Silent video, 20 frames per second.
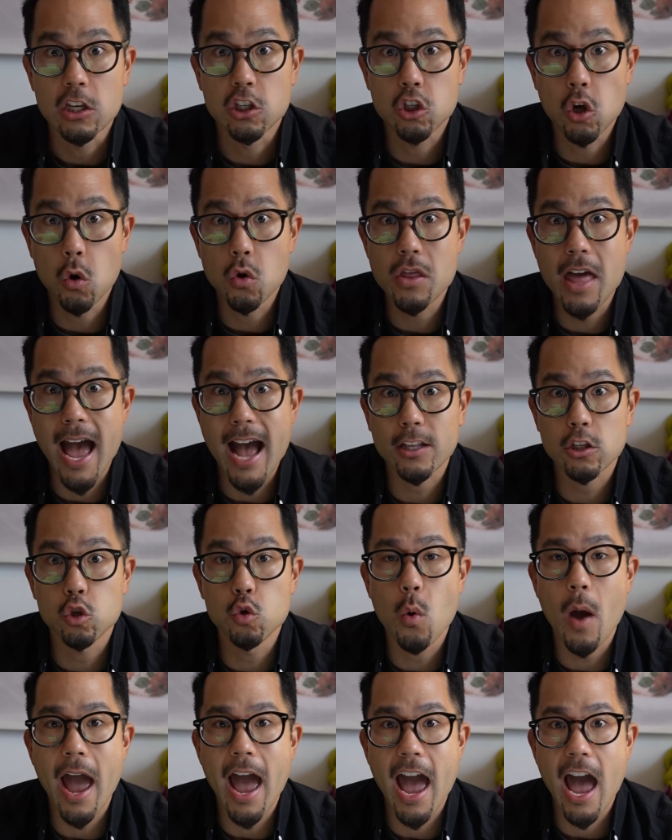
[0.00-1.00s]
so that
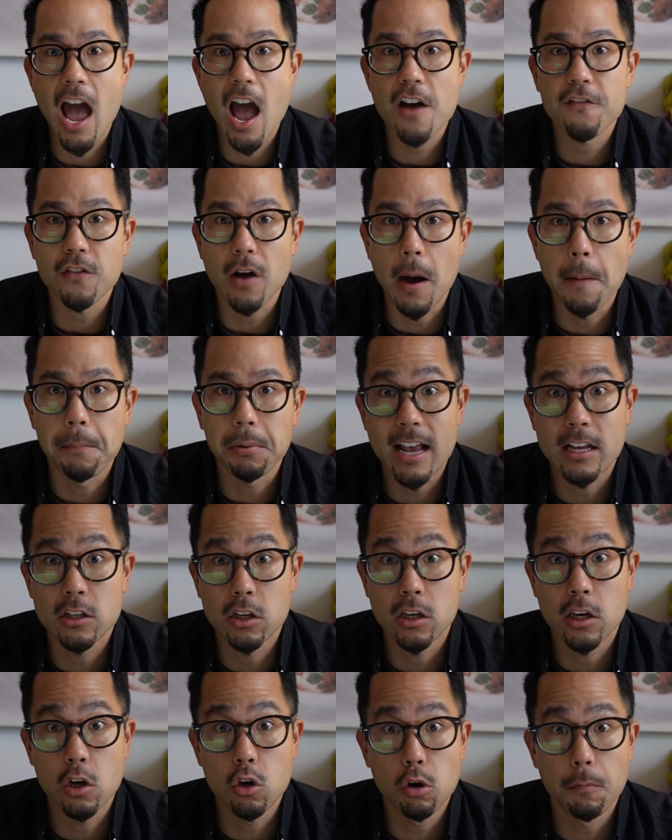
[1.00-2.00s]
you have an
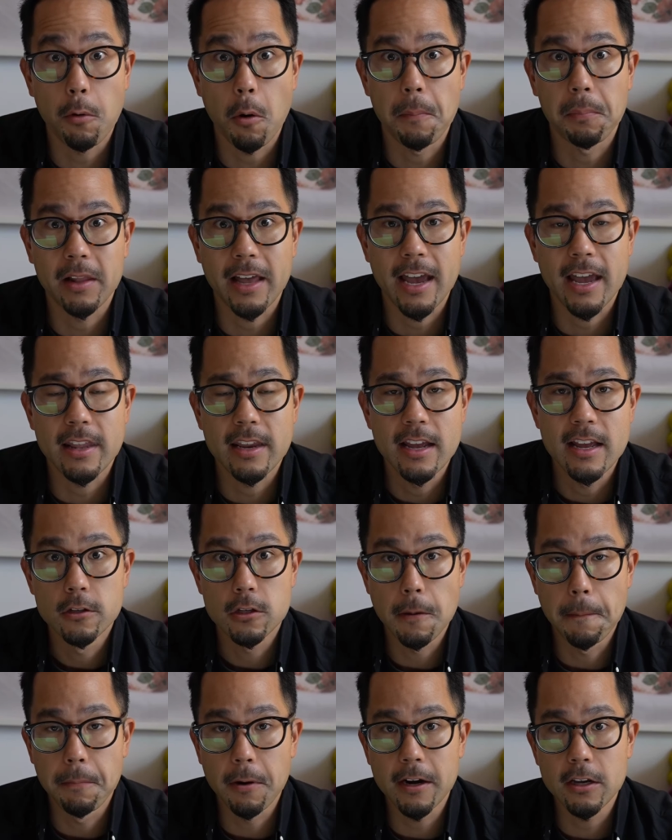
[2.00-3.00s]
executable plan
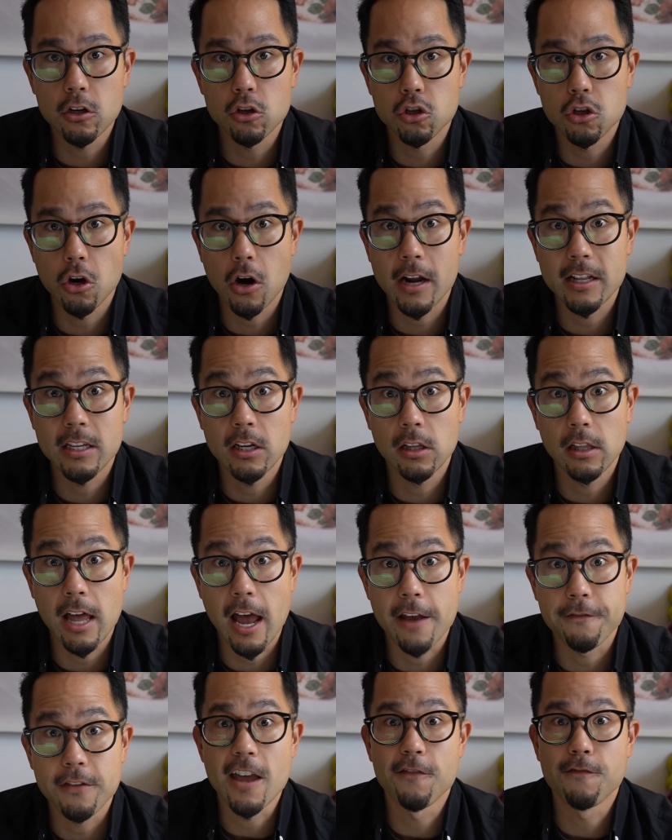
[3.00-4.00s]
to bring you to your ideal
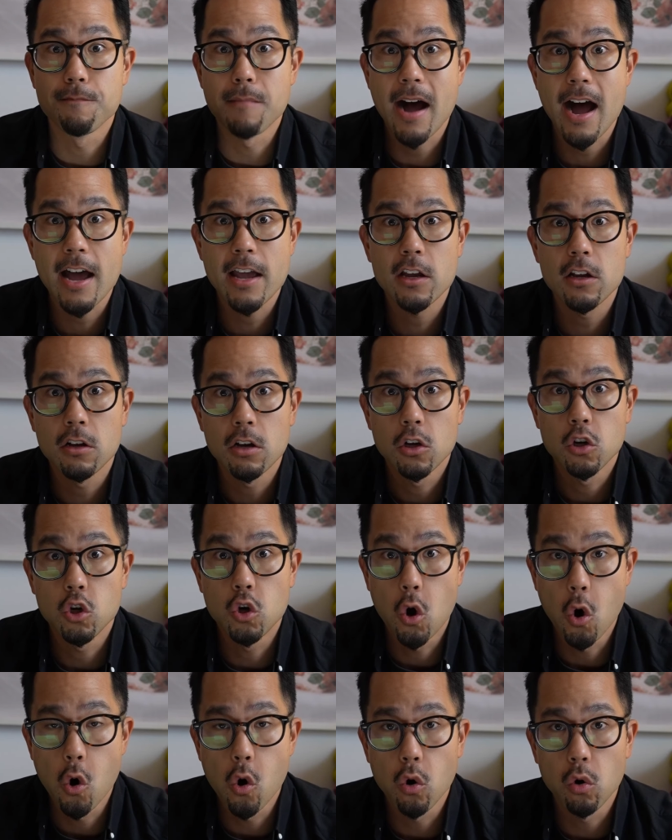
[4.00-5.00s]
life. If my
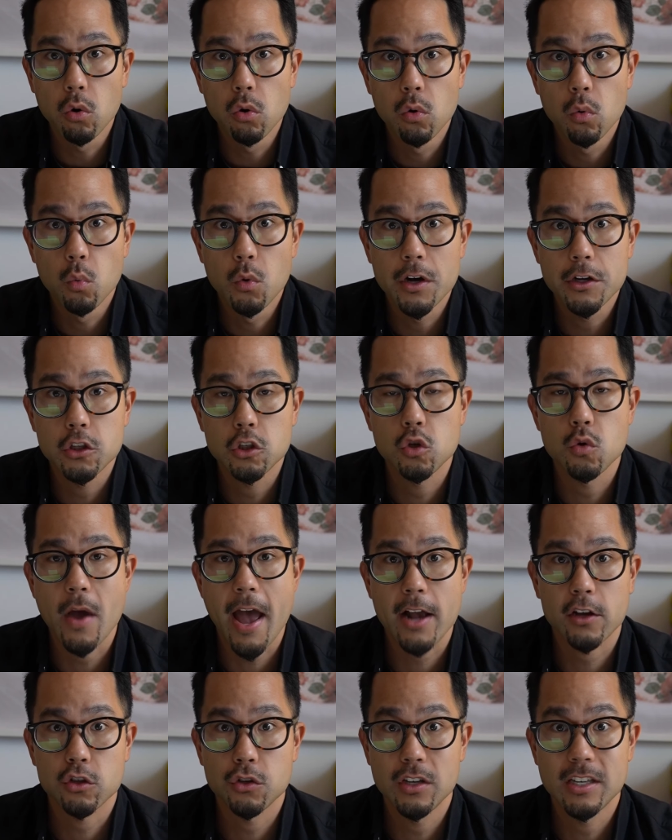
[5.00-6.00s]
goal was to
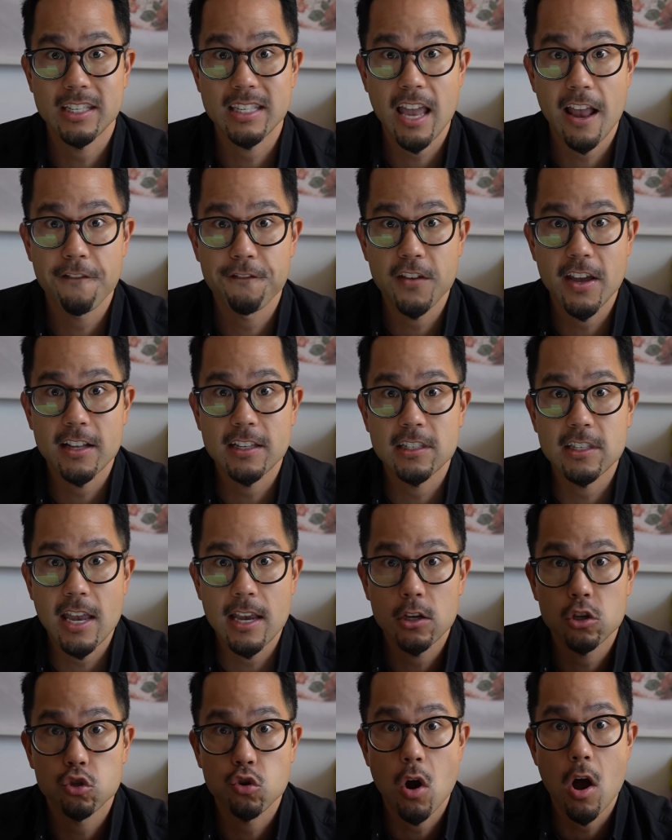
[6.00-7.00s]
actually stay fit, stay
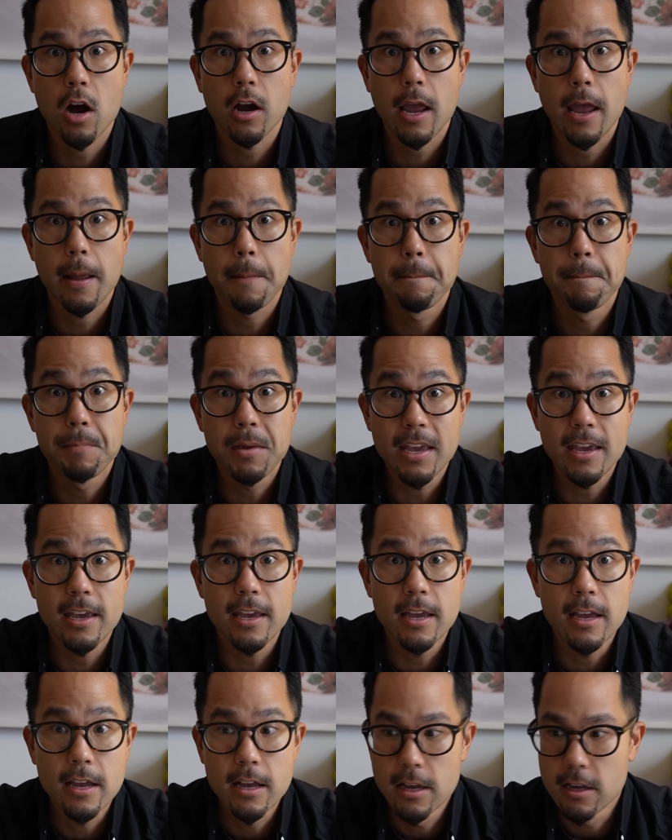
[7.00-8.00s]
strong, and
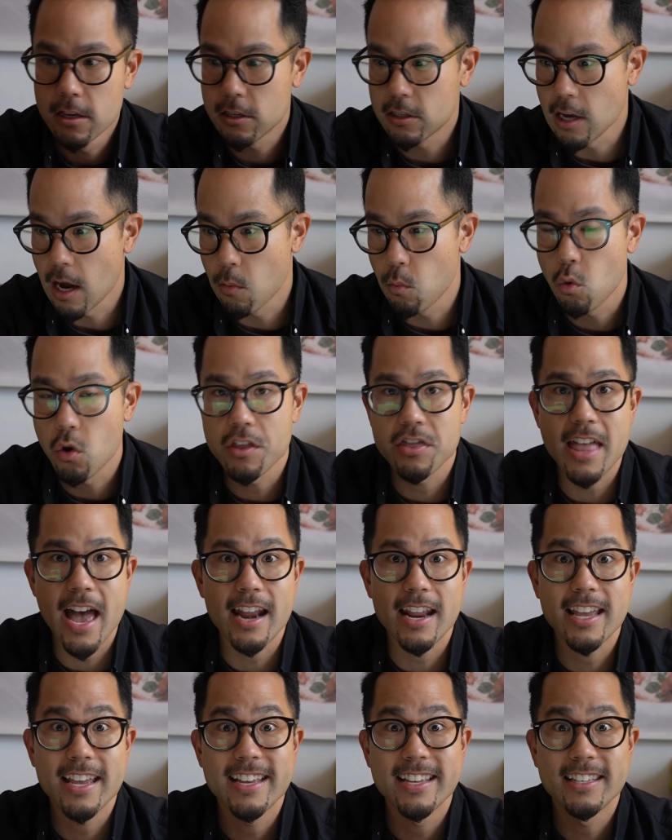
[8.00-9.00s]
be someone
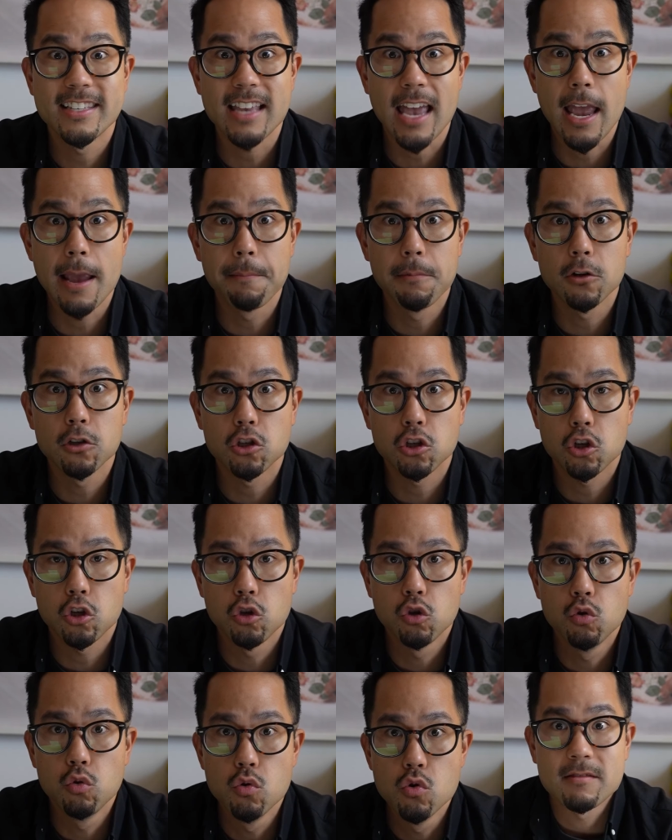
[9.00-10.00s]
that is able
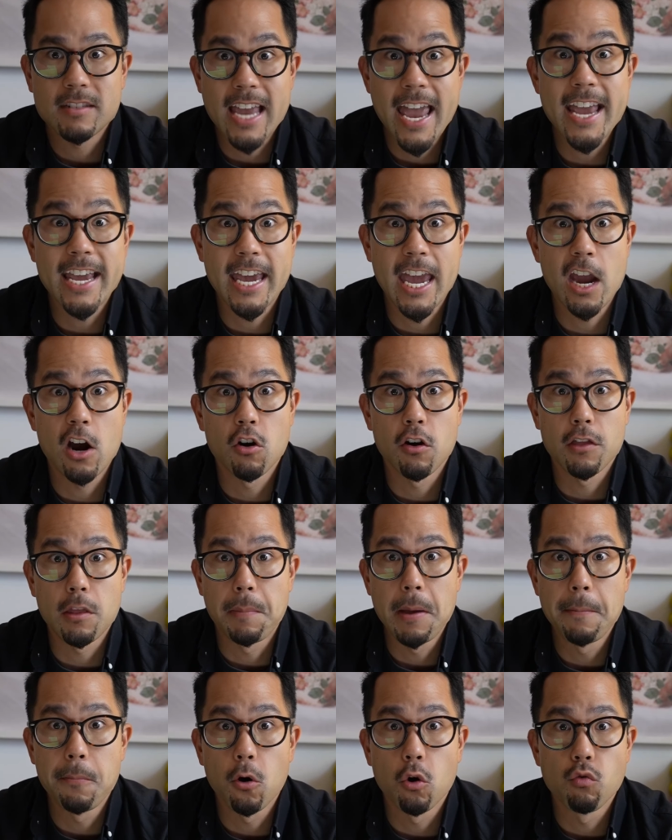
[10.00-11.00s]
to take care of the
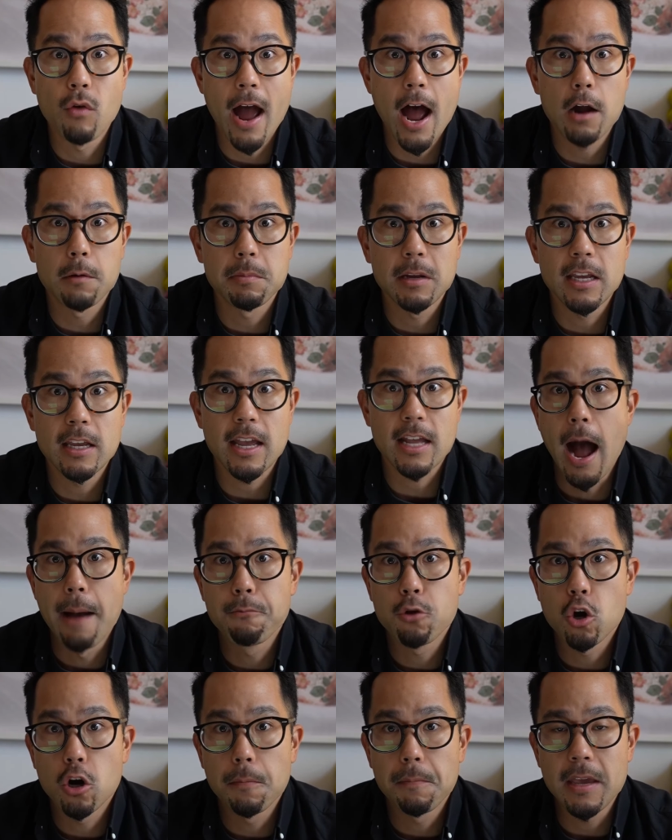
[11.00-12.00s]
people around me,
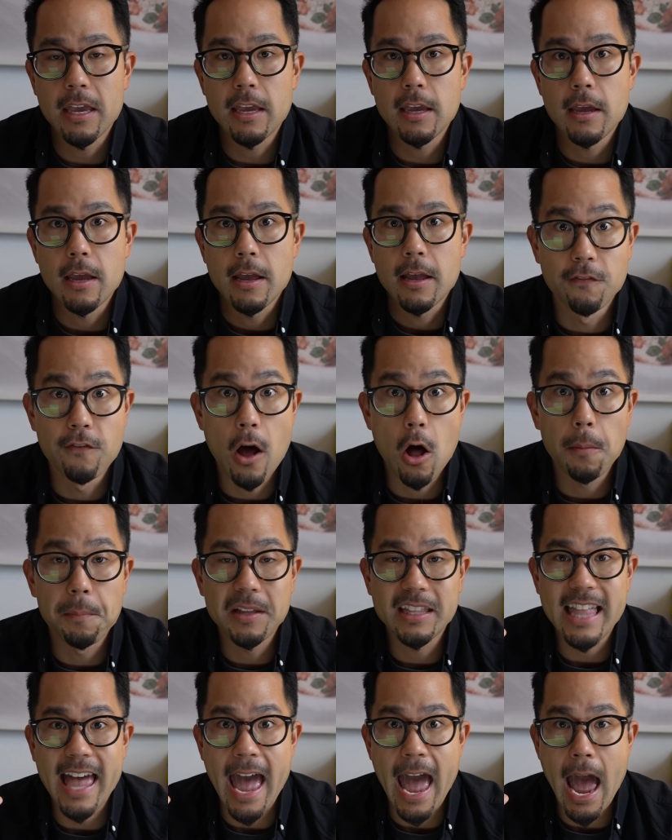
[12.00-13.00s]
I'm gonna be
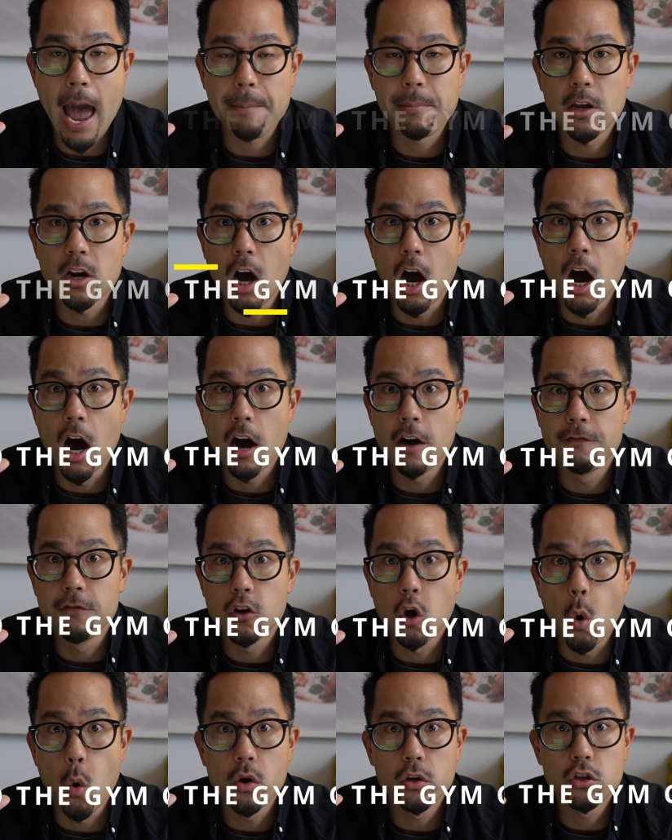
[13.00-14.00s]
developing the habit of
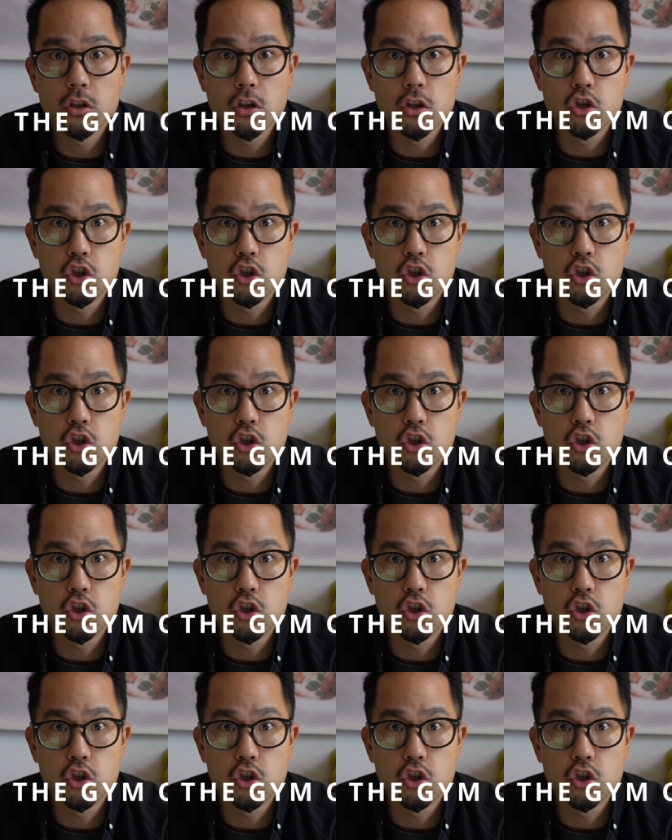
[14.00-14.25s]
going to the